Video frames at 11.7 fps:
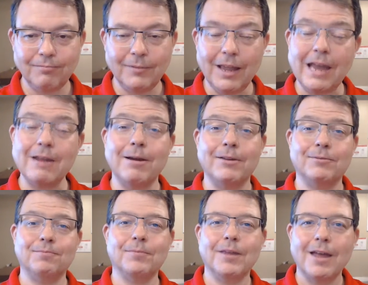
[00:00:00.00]
Anyways,
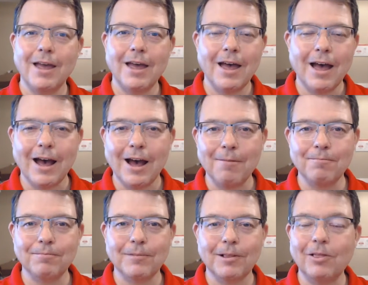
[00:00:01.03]

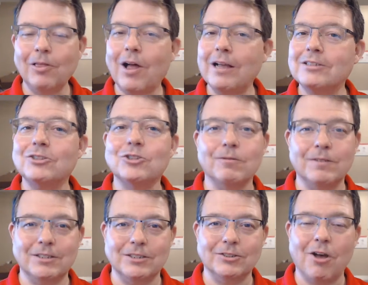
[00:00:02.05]
lots of
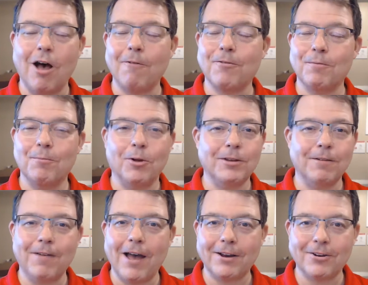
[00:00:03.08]
services offer
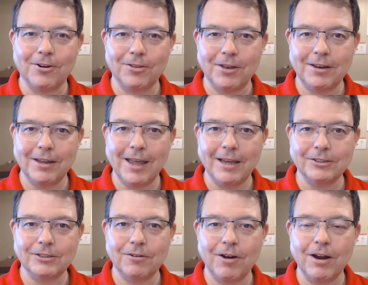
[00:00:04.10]
multi-factor
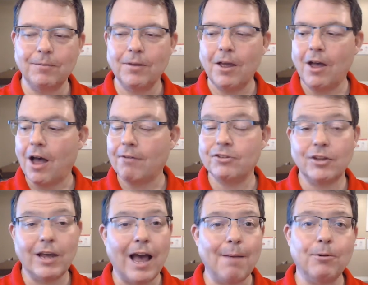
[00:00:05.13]
authentication, right?
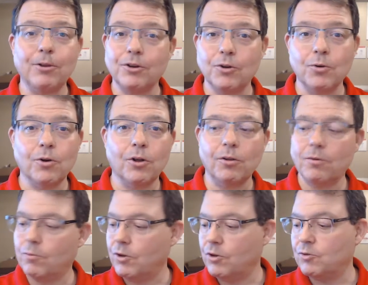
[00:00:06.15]
Obviously, Apple and Google
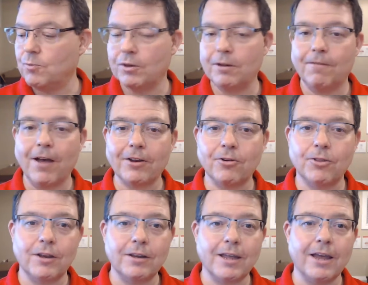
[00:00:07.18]
will use multi-factor
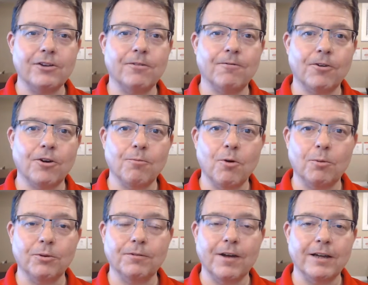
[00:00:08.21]
authentication for your
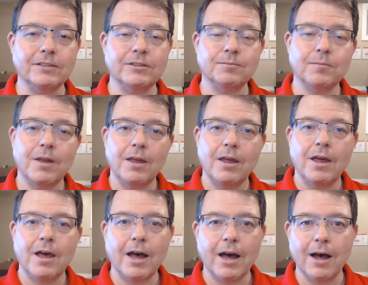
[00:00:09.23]
mobile device.
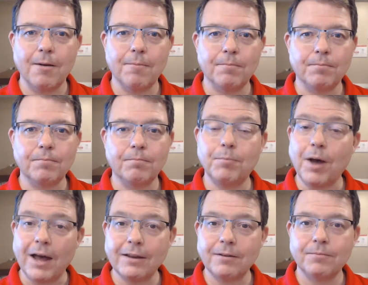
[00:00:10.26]

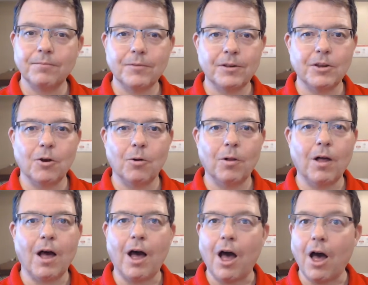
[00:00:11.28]
But, you know,
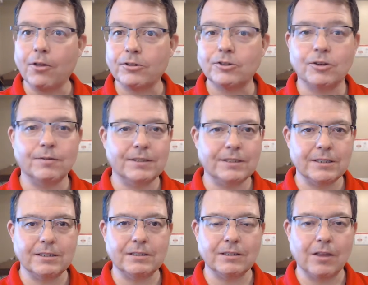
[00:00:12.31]
other
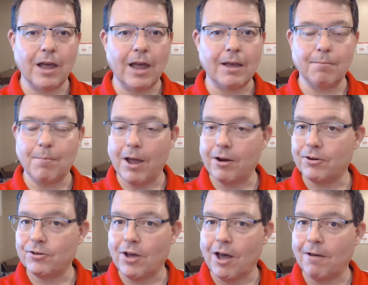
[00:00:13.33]
services like
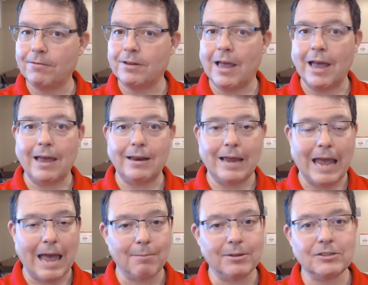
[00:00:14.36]
Microsoft and
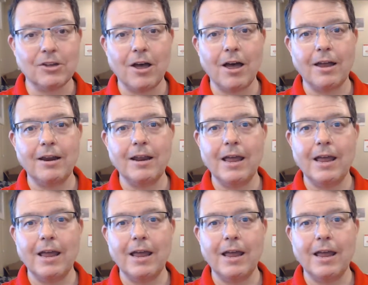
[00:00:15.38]
Amazon